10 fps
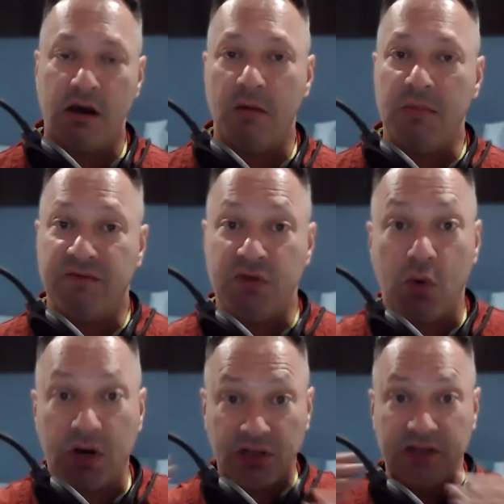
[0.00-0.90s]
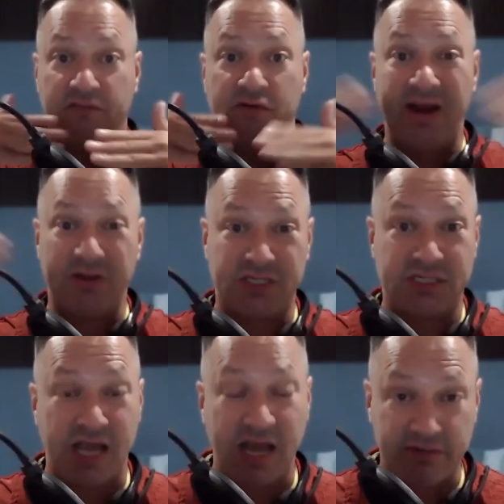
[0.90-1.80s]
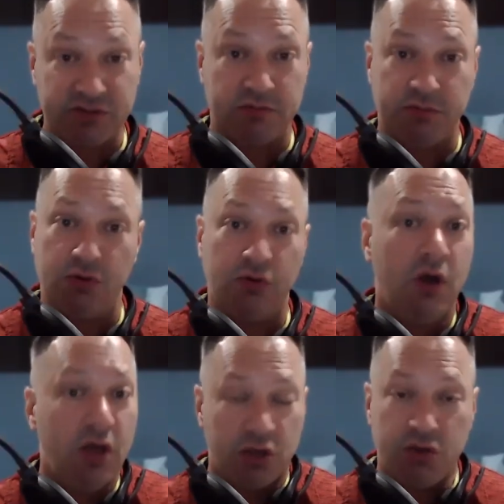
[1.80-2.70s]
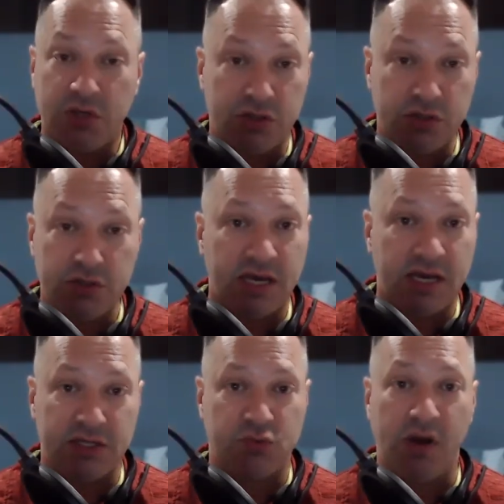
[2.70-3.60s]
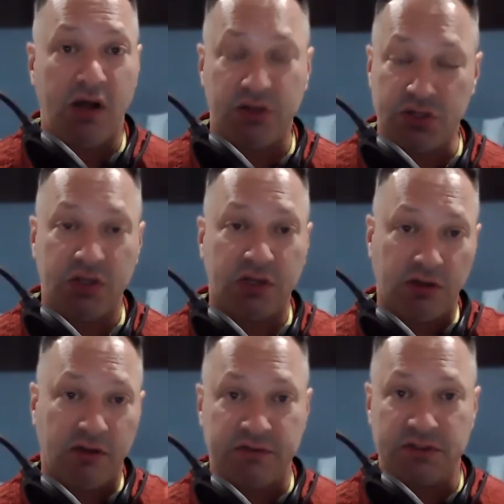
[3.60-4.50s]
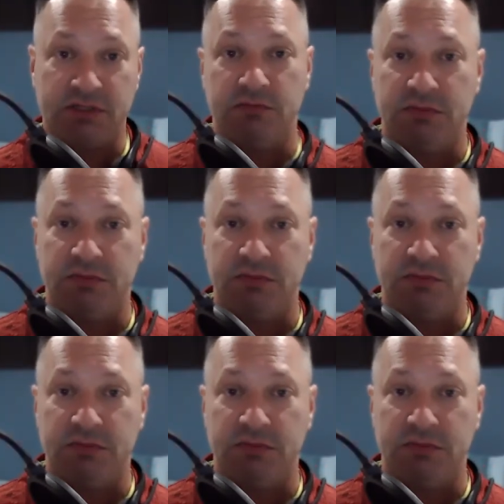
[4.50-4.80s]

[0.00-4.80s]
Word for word: If you want to live right outside of Cebu, you can do that as well, and you can live in some